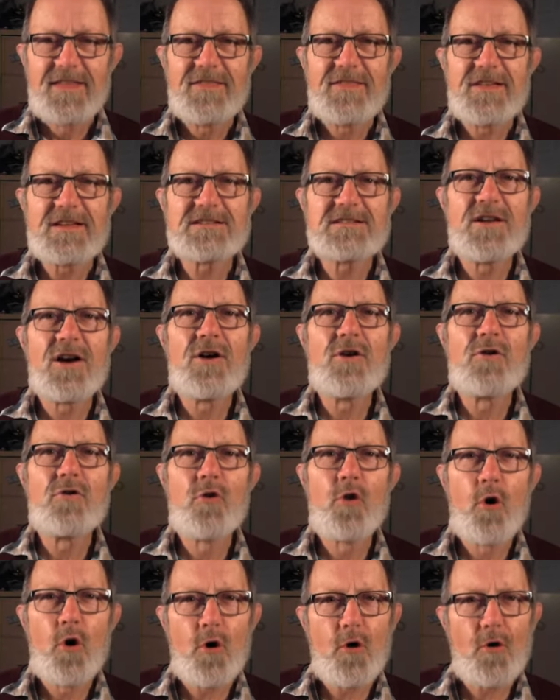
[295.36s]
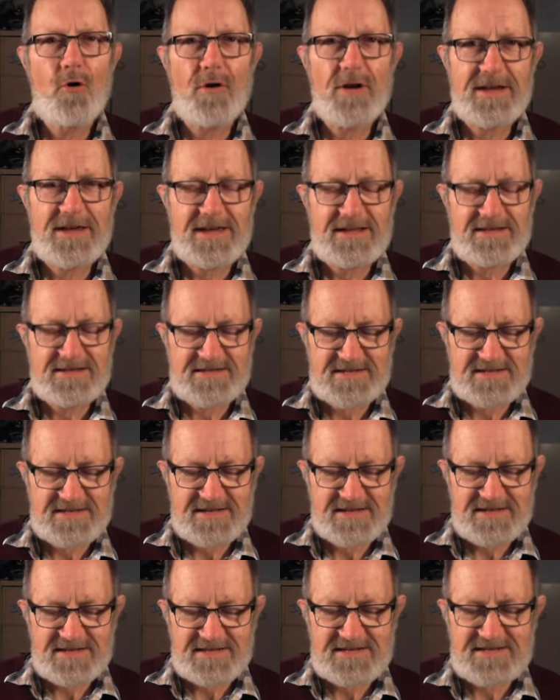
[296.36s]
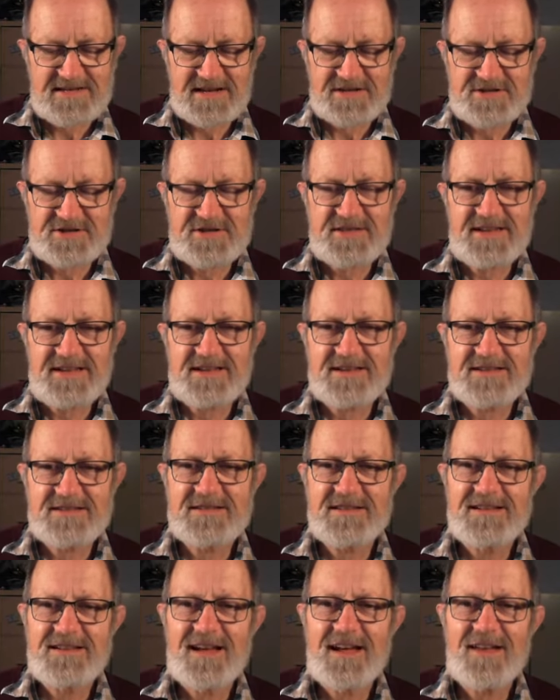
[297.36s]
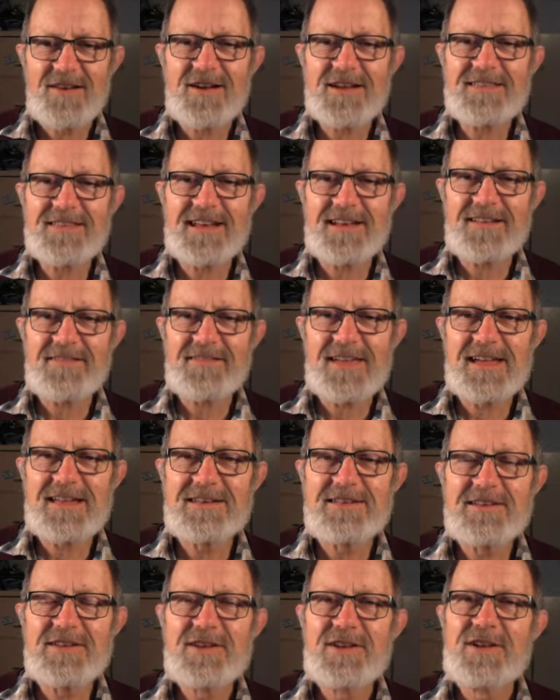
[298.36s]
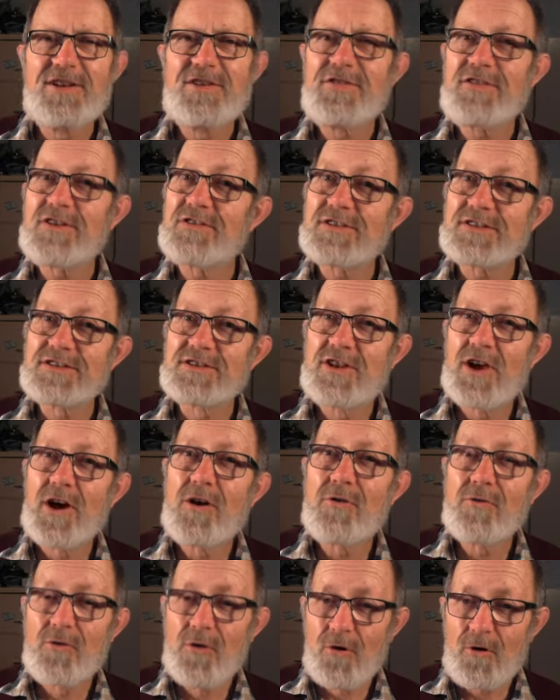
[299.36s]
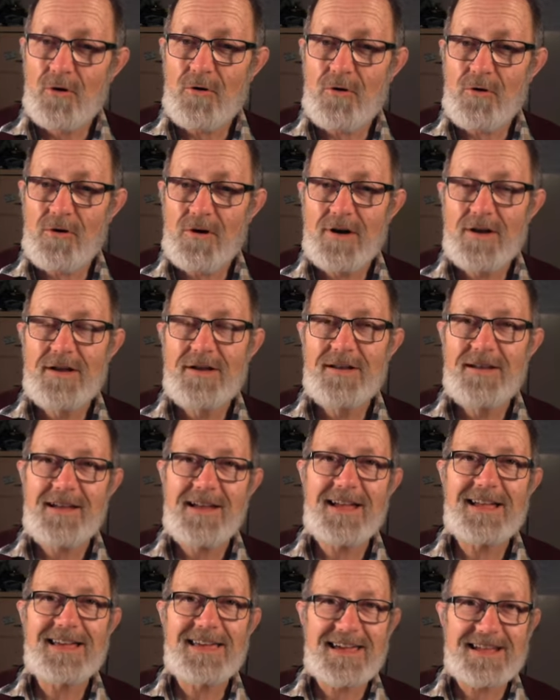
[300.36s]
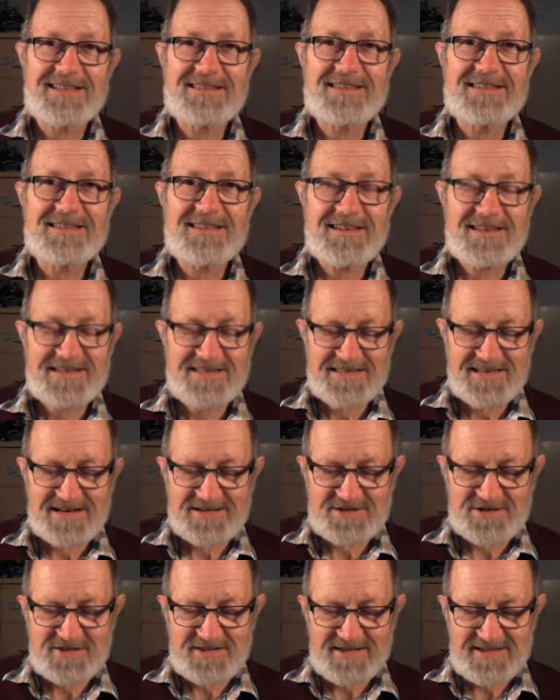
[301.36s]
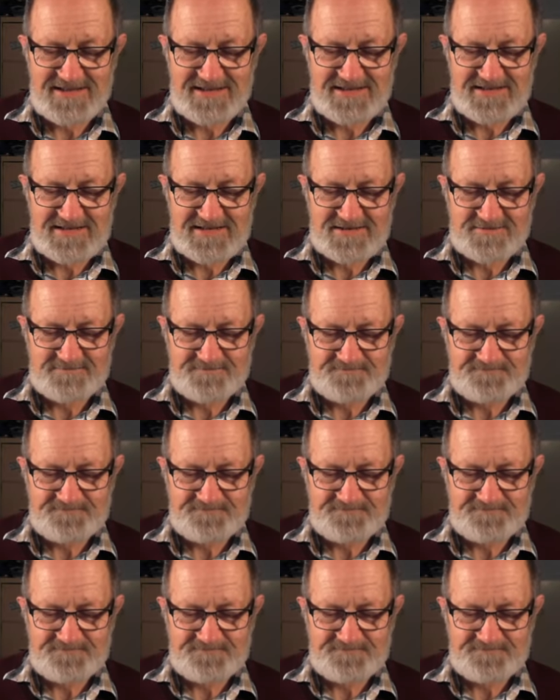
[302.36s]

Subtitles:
There's no law against such things. I like that at the end. There is no law against such things.